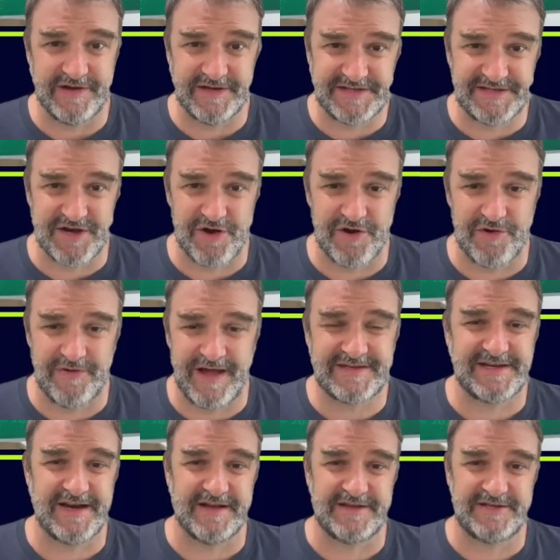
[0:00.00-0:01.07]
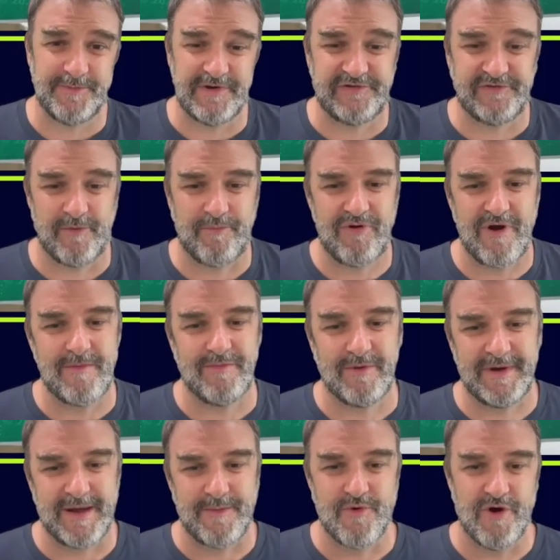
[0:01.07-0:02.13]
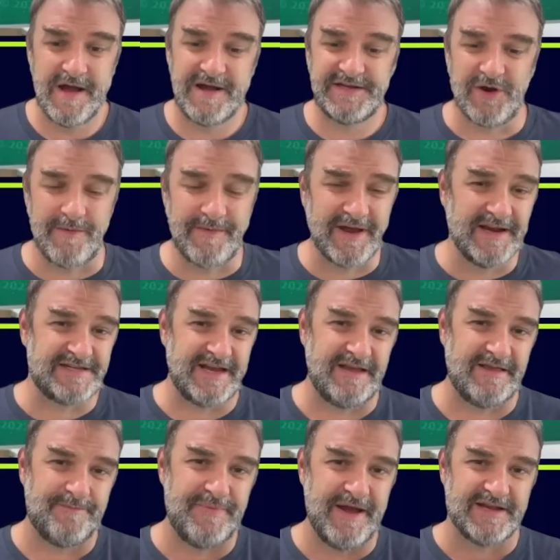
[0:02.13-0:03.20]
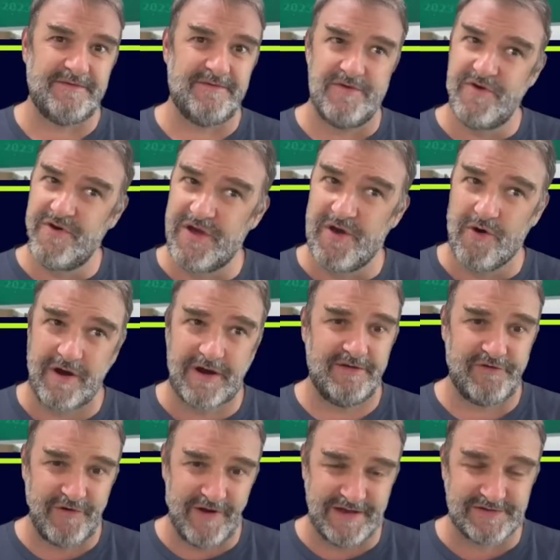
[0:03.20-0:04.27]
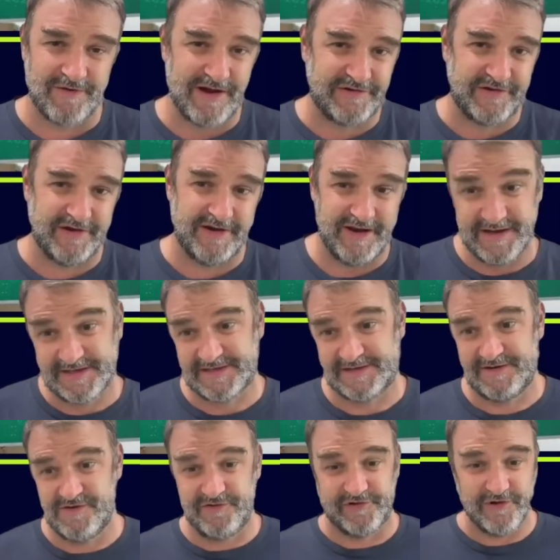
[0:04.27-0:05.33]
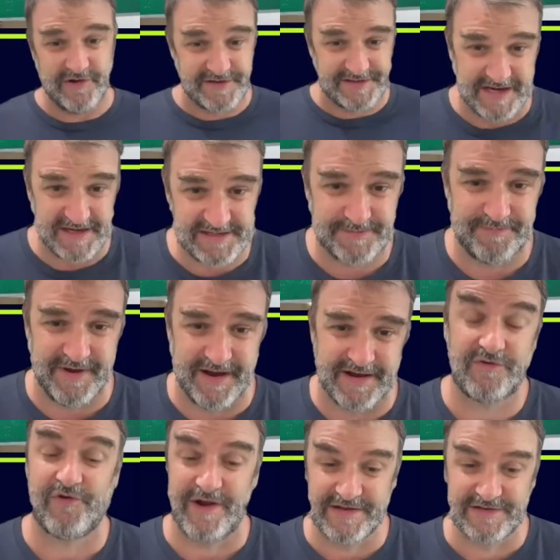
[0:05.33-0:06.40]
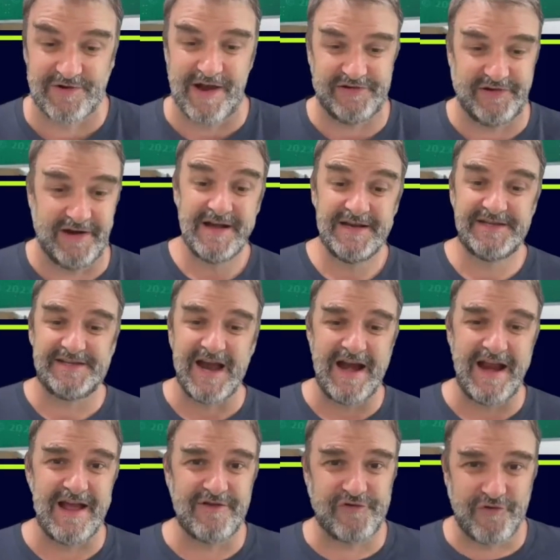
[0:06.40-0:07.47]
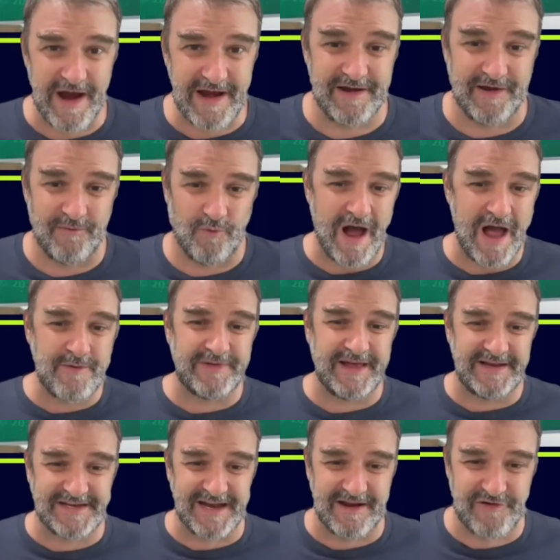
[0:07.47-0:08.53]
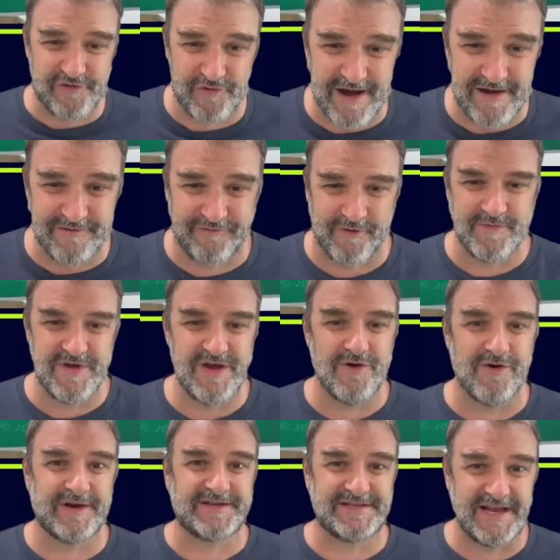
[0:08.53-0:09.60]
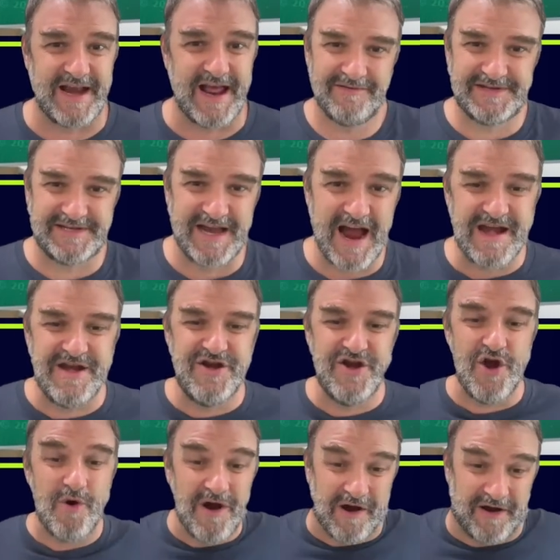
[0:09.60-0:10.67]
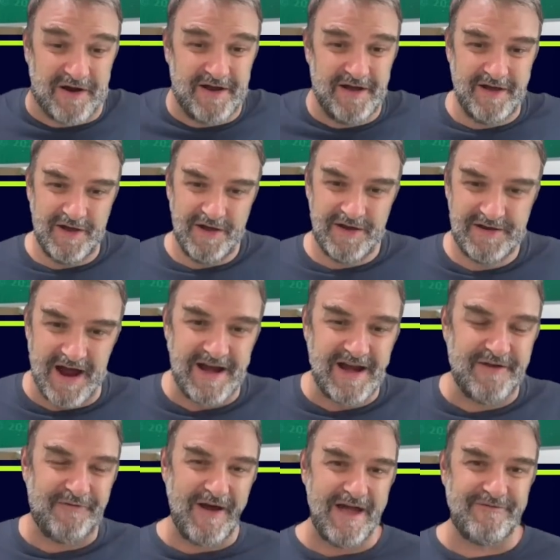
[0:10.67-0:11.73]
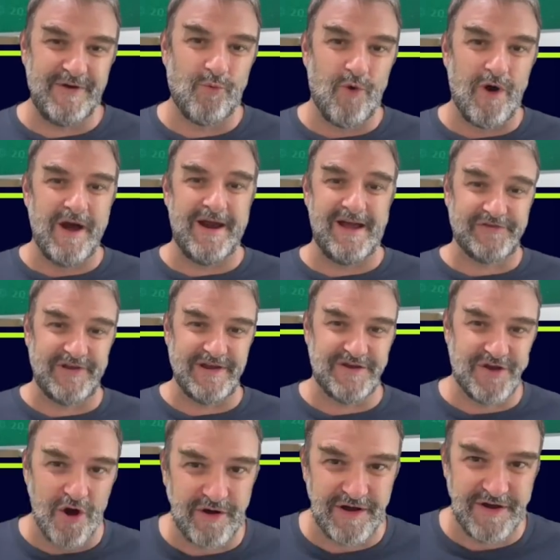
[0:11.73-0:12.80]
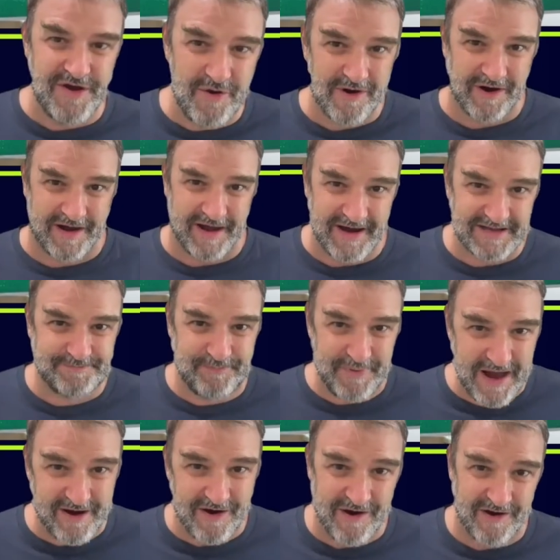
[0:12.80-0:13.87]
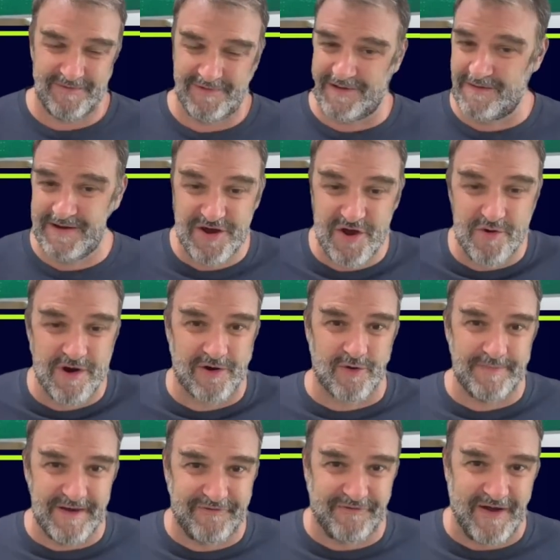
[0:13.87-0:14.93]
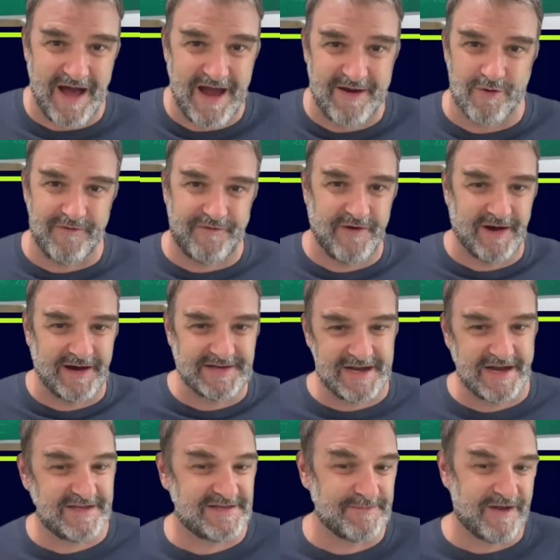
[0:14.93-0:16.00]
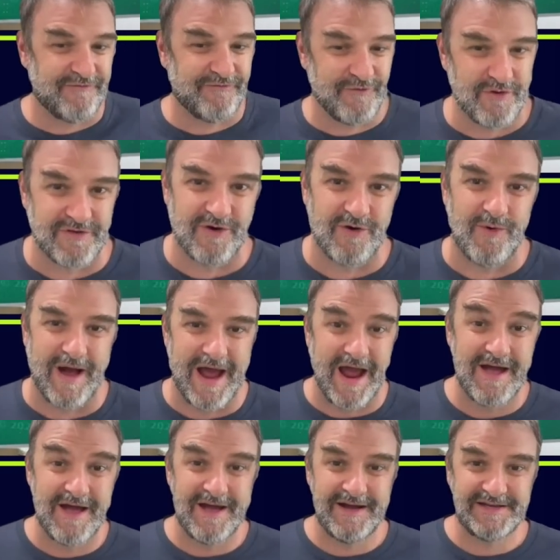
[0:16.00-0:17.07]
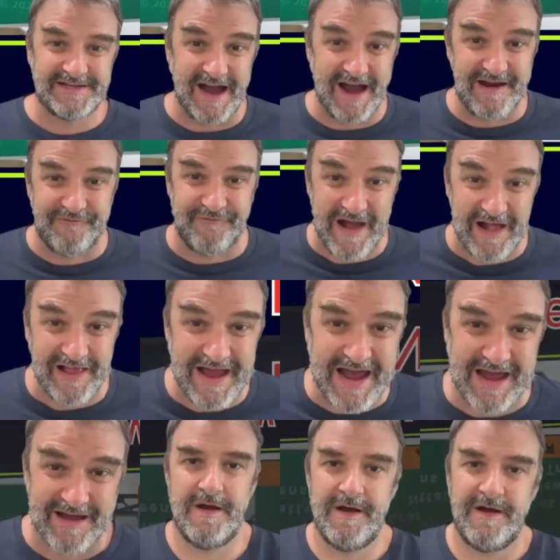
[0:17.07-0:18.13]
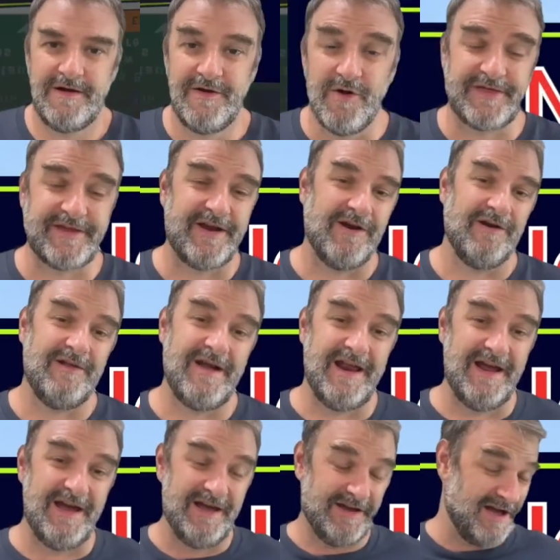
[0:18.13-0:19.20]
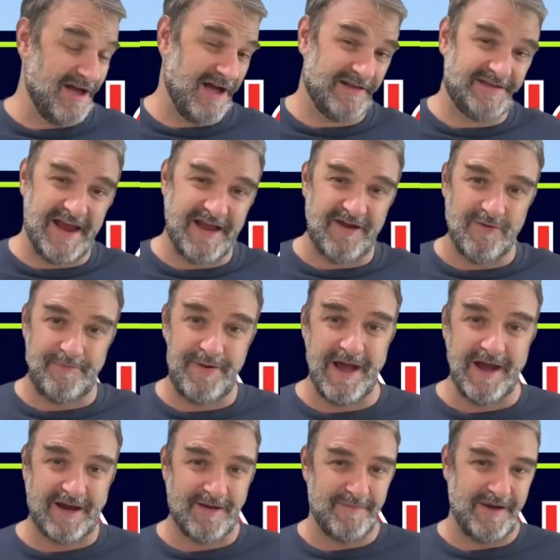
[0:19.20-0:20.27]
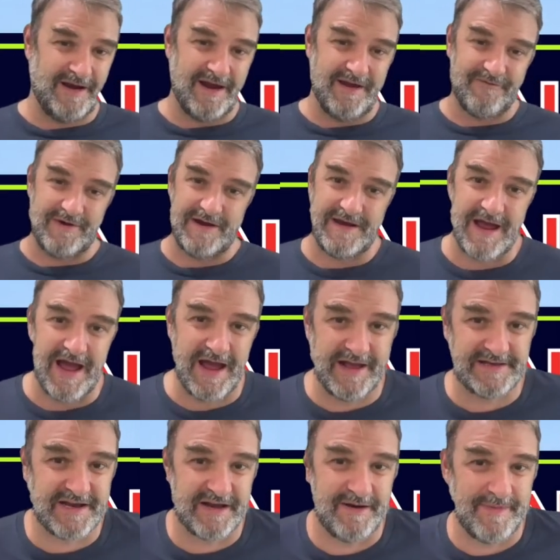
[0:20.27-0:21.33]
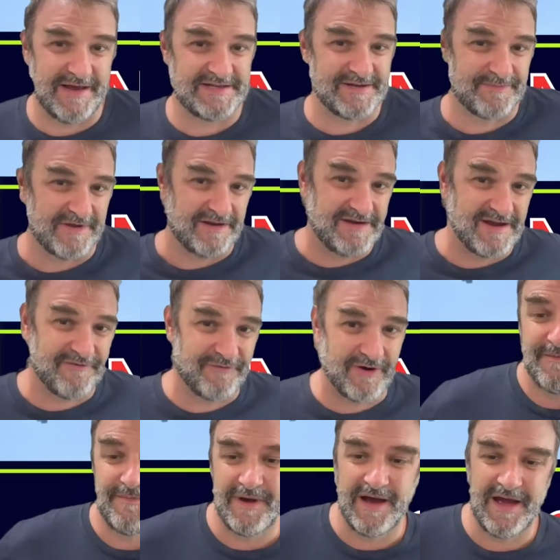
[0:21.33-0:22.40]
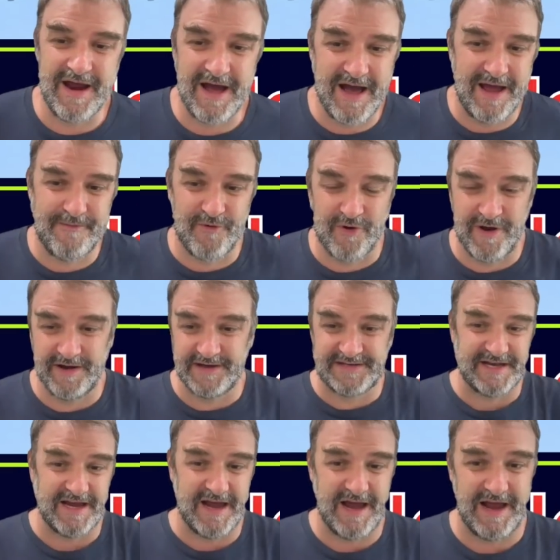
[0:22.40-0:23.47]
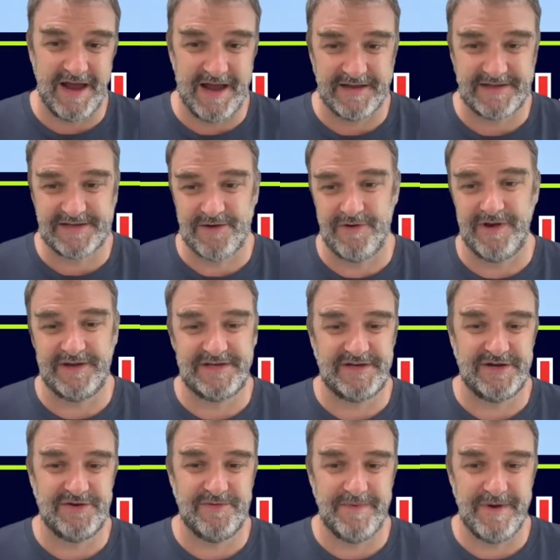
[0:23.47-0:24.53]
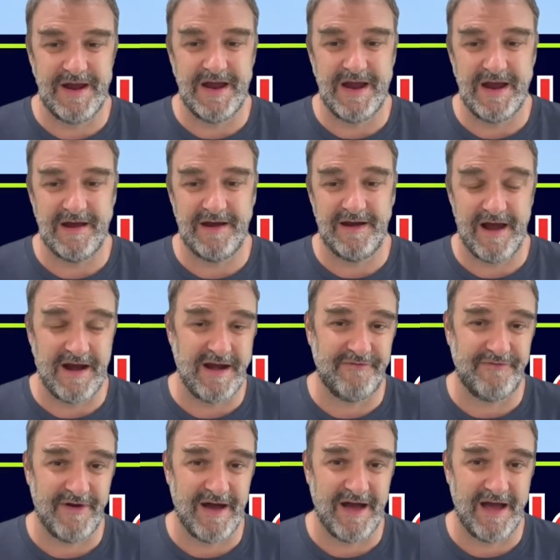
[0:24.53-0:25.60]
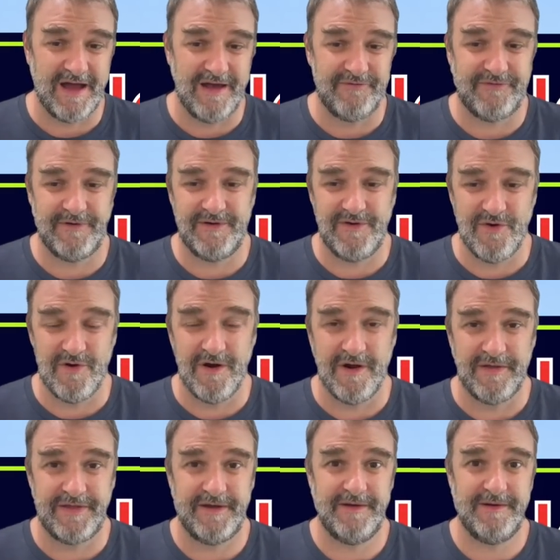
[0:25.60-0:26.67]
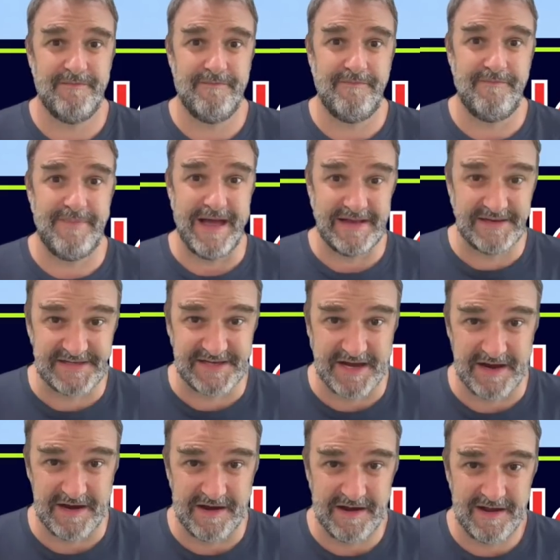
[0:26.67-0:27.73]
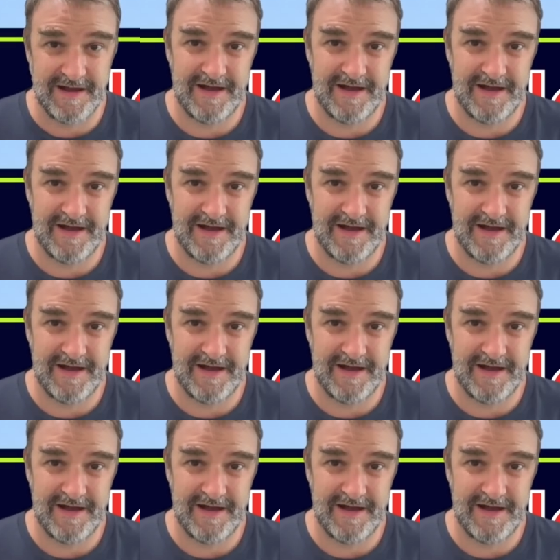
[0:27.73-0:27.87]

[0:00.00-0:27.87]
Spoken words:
so that's not so much of a problem anymore. So I'm going to say the biggest New York transgression is New Jersey's biggest transgression. Signing Trenton. Why would they sign Trenton from New York City? Sign Newark! 95 and 1 actually go to Newark, and it's bigger. I mean, Newark would be fine, or if you're going to sign something further away, sign Philly. North Carolina, take your pick. I mean, every day it's going to be something different, but I'm going to say it's going to be 95 North Benson.